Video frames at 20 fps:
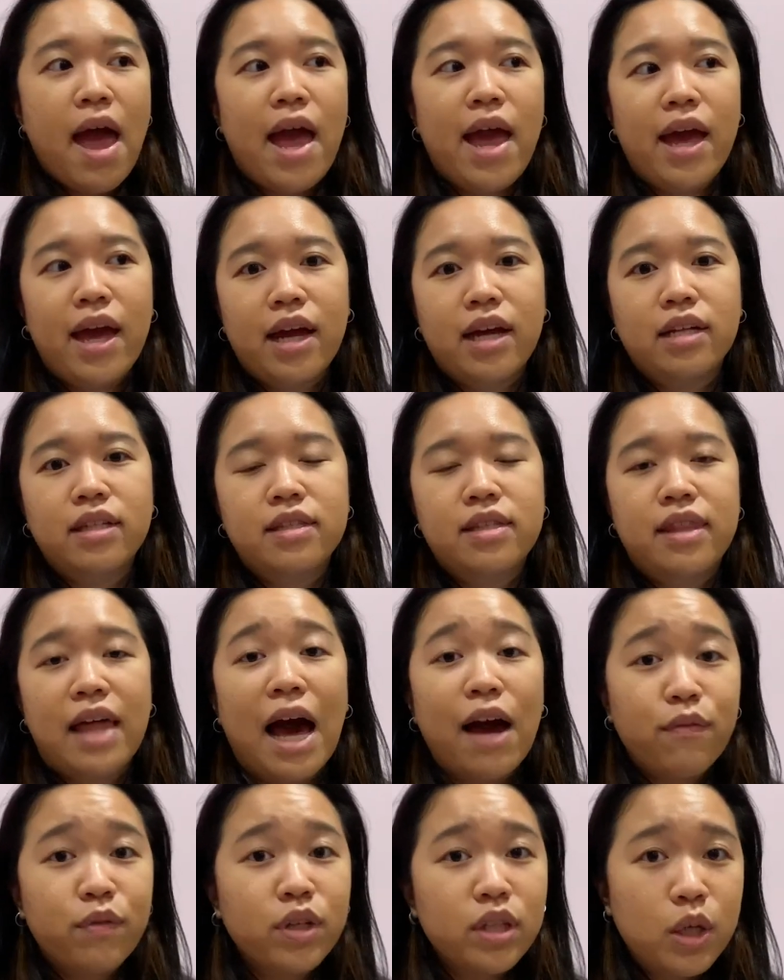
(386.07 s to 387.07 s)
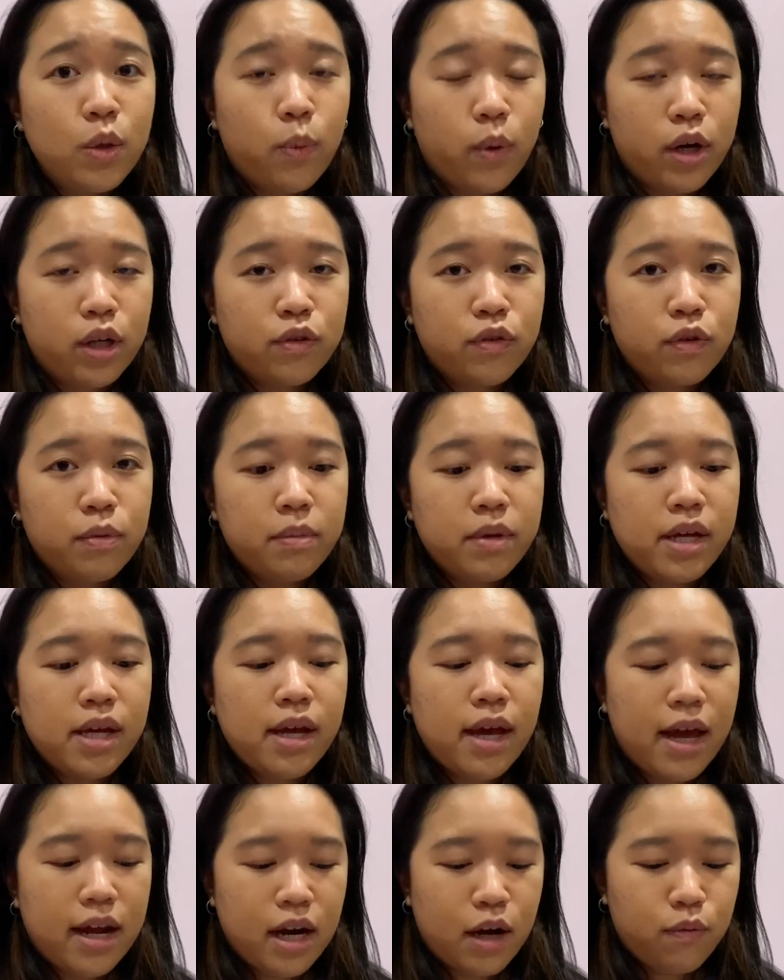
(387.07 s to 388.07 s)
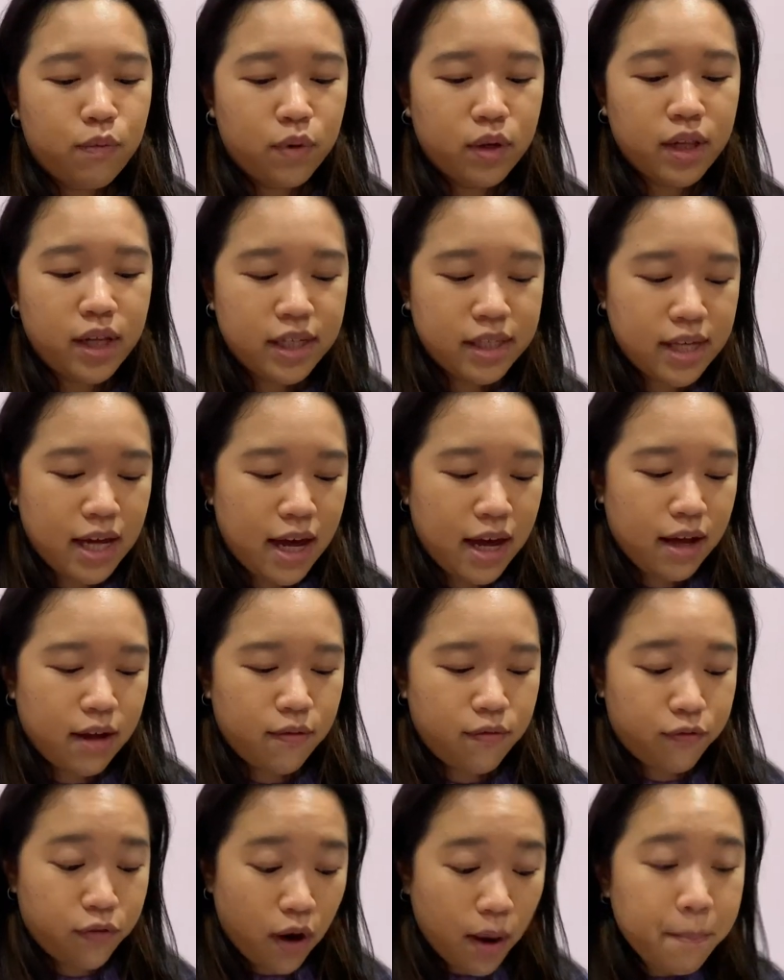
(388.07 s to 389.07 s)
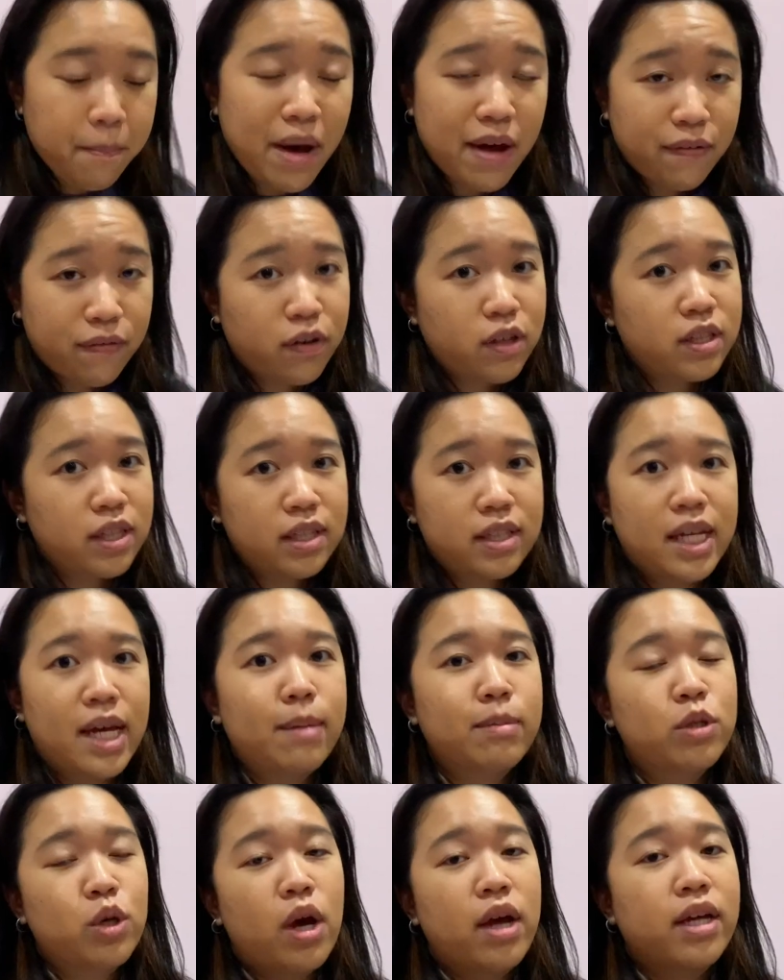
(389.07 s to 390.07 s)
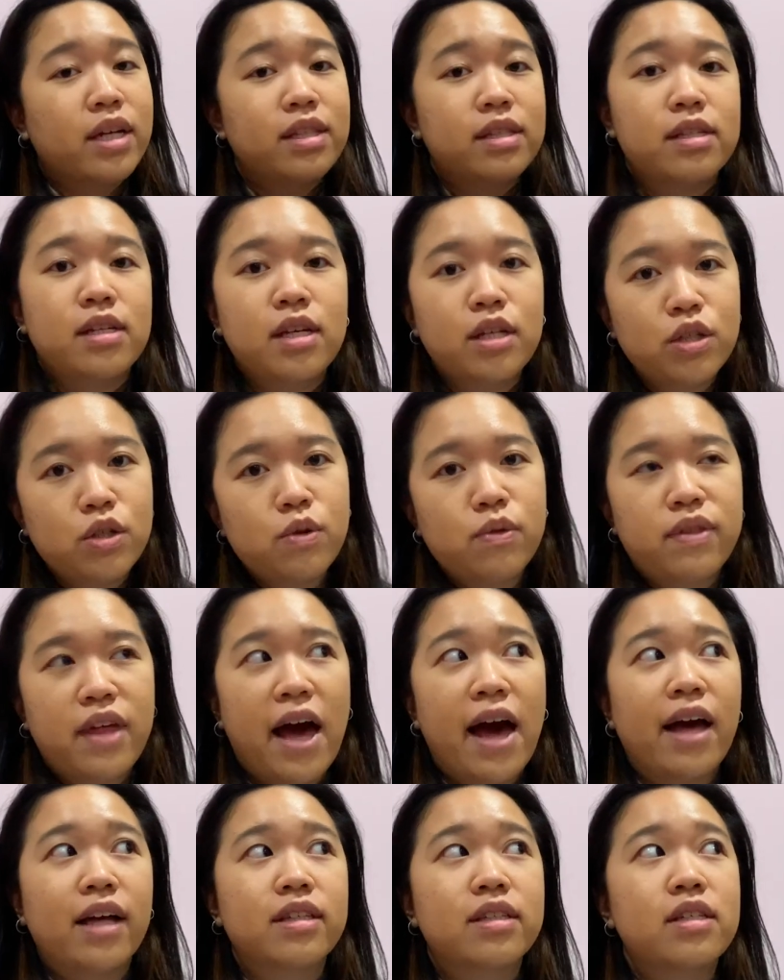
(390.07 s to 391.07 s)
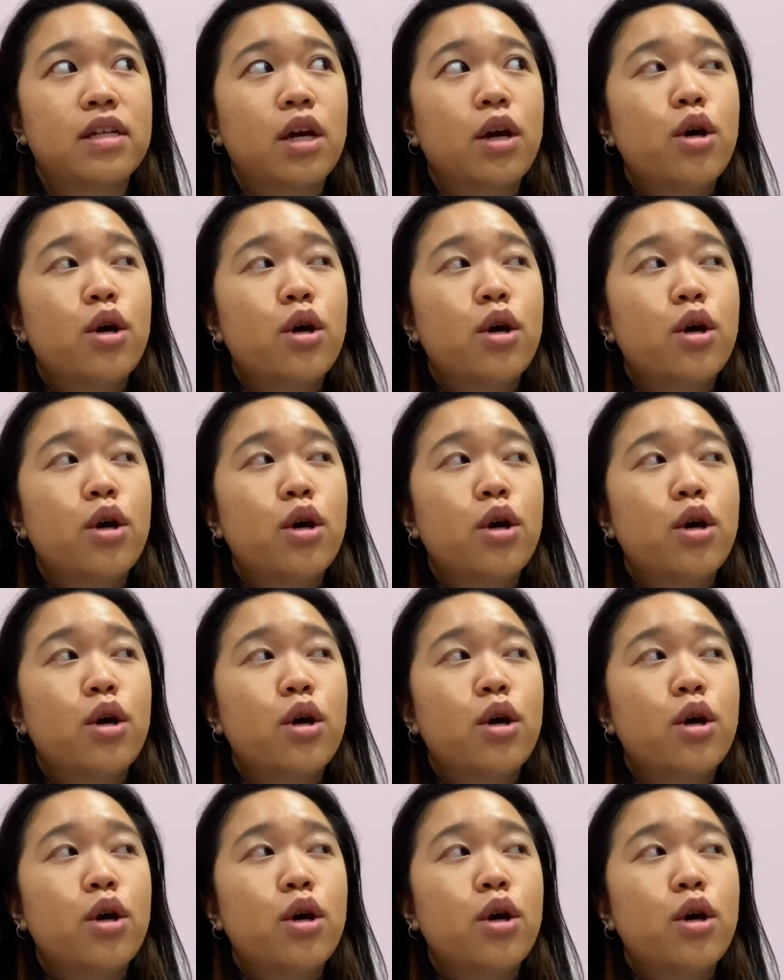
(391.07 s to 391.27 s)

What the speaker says: And that really worked for me, and I realized that from my first exam, so I continued that